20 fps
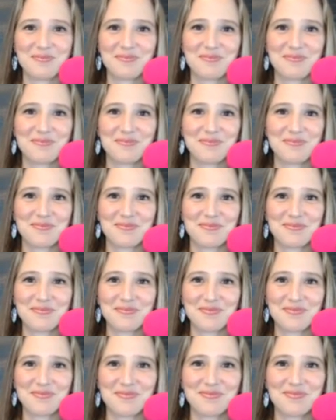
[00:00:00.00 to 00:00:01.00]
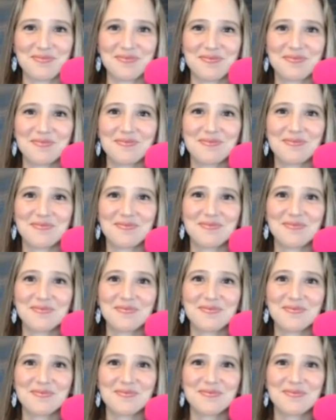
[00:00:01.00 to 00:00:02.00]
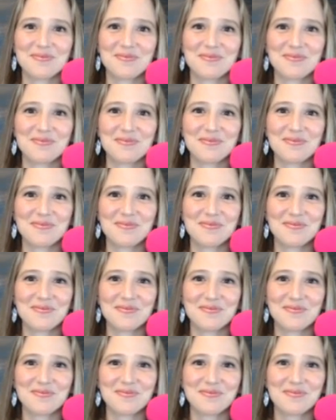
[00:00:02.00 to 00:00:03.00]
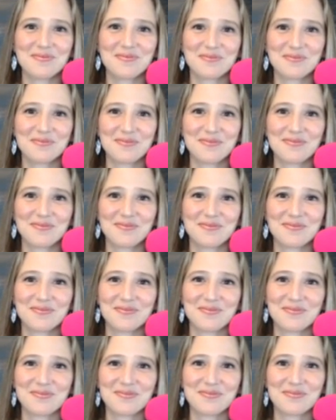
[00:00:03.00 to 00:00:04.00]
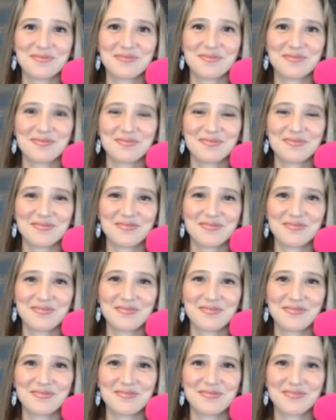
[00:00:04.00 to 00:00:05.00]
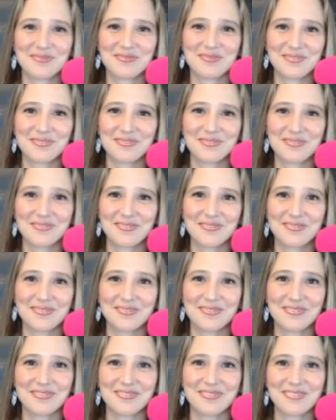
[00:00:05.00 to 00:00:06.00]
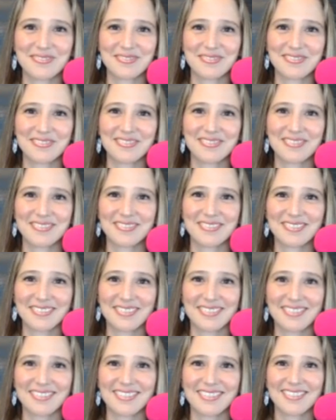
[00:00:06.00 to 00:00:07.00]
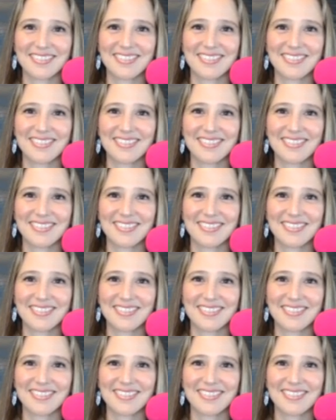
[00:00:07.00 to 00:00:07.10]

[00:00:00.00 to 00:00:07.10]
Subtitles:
(silent)